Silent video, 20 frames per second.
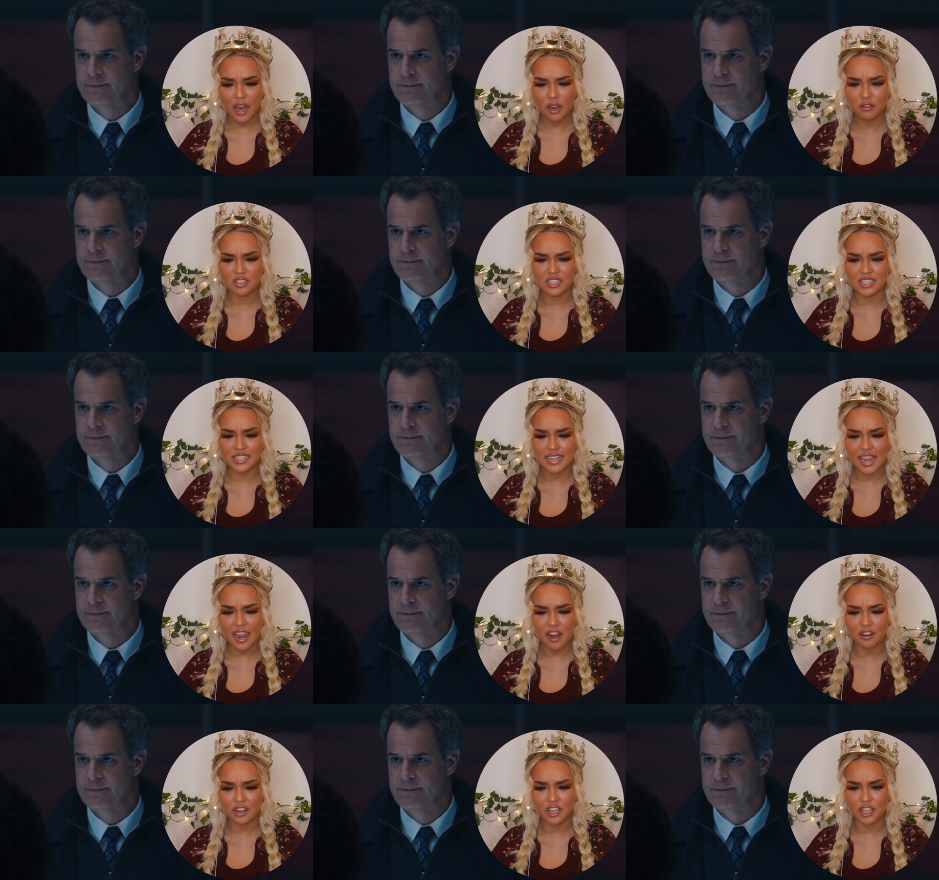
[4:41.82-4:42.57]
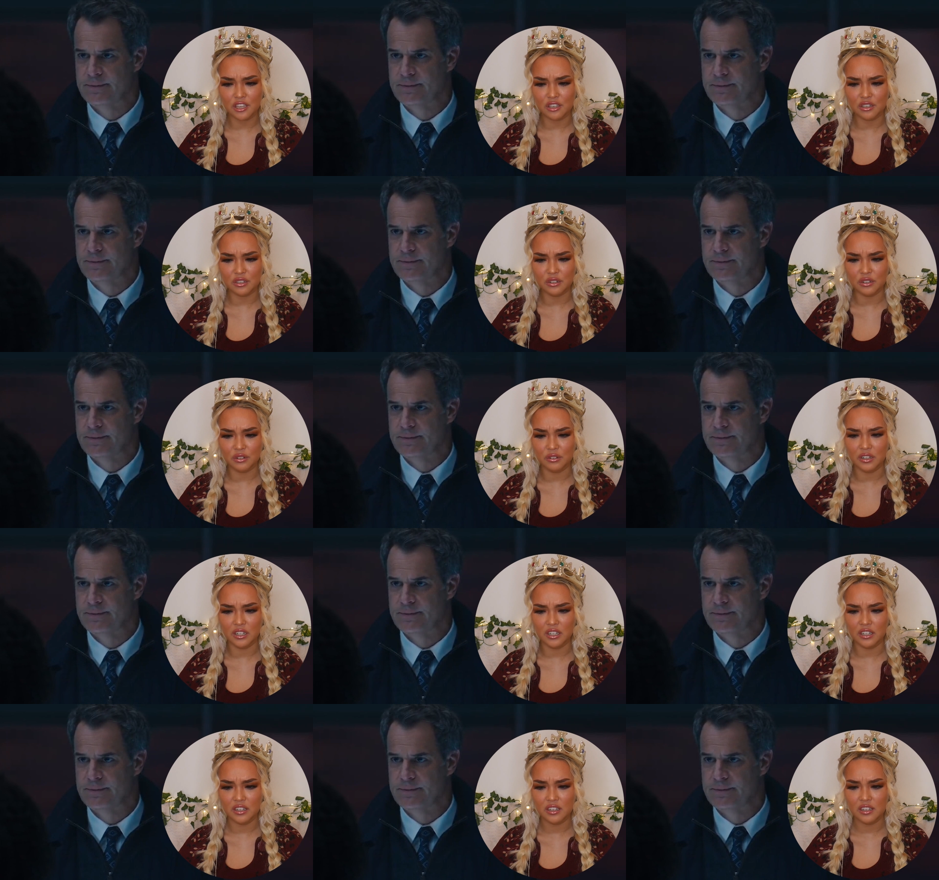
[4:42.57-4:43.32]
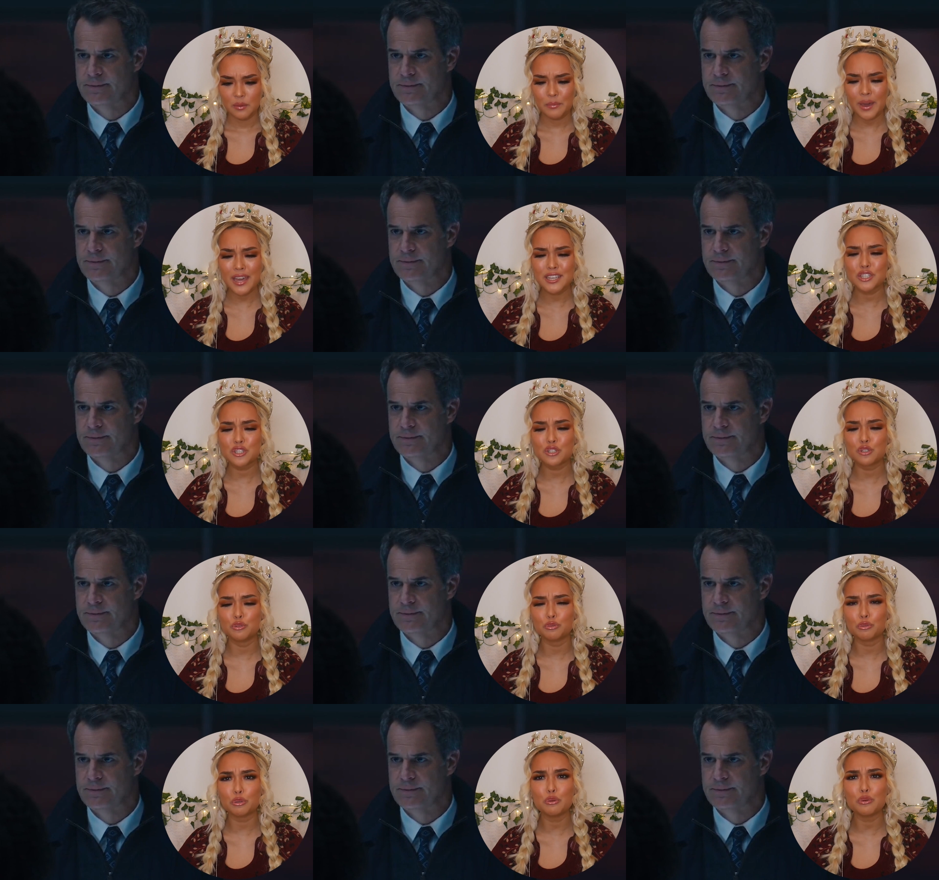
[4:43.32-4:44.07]
Speaker 1: How dare you! Man,
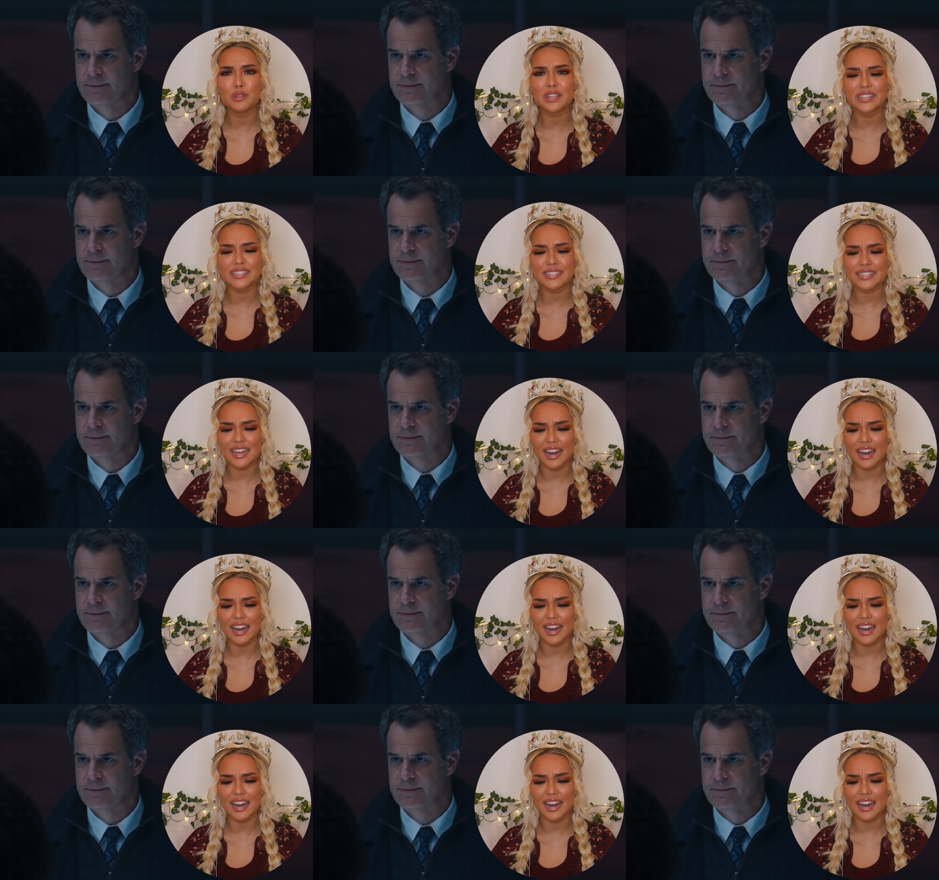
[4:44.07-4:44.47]
screw this